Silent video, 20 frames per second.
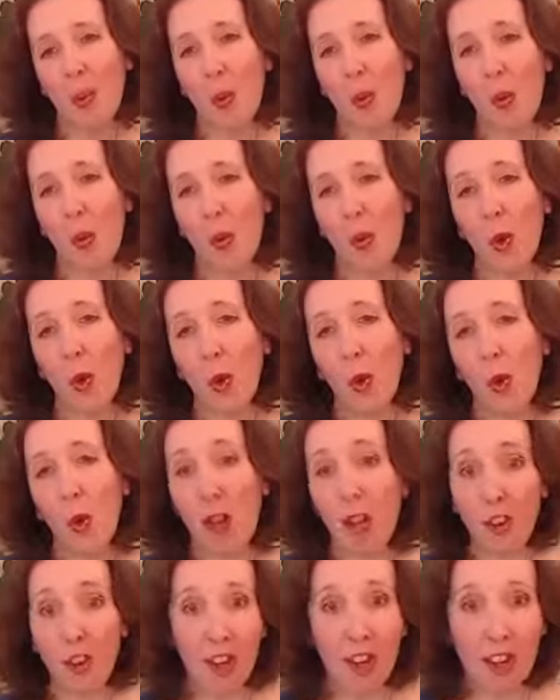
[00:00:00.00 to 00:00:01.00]
or your
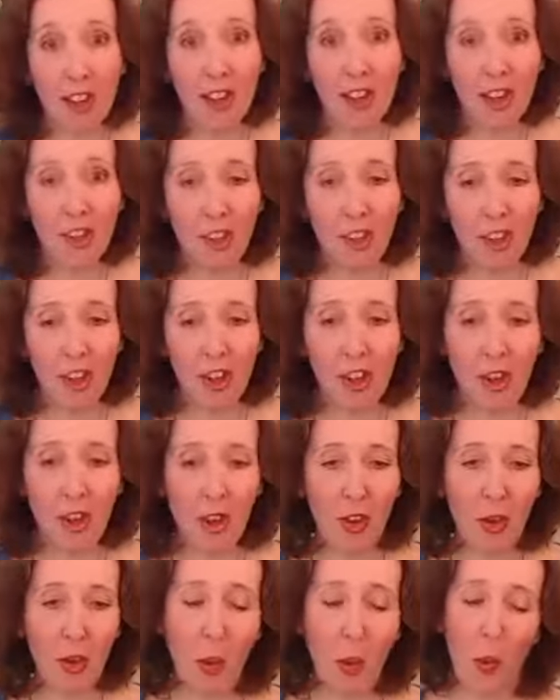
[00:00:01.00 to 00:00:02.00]

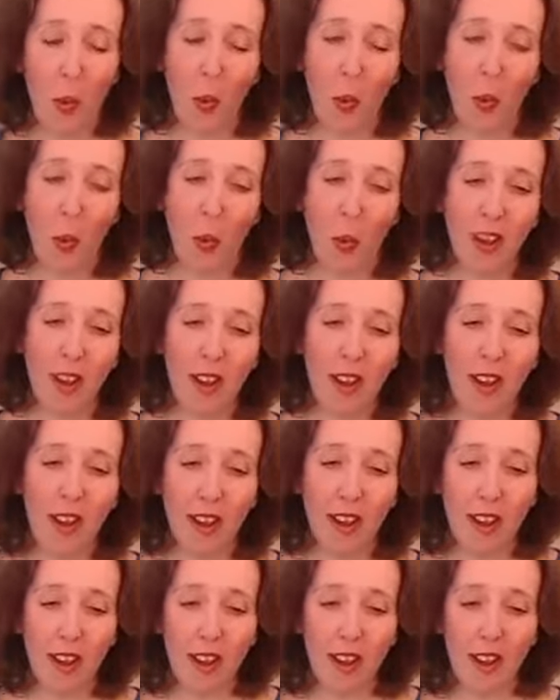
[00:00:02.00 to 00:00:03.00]
education or
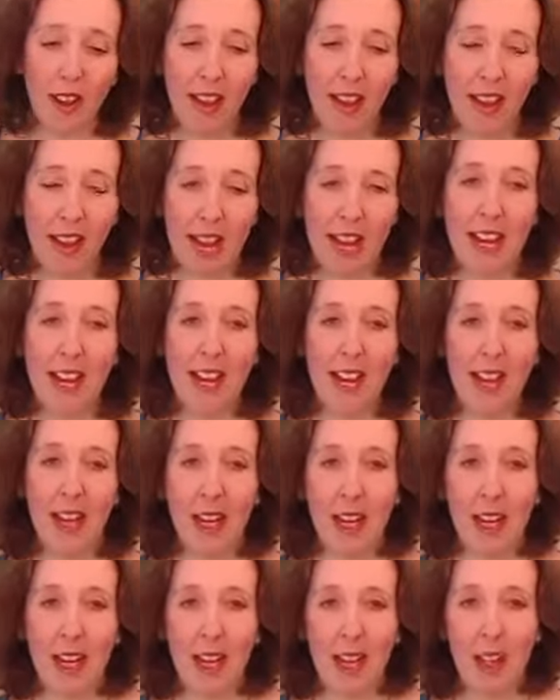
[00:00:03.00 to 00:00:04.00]

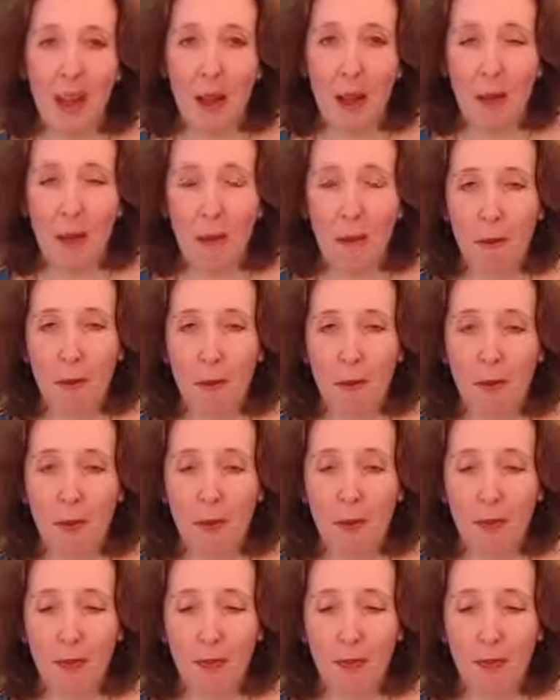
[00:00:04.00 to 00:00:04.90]
anything um,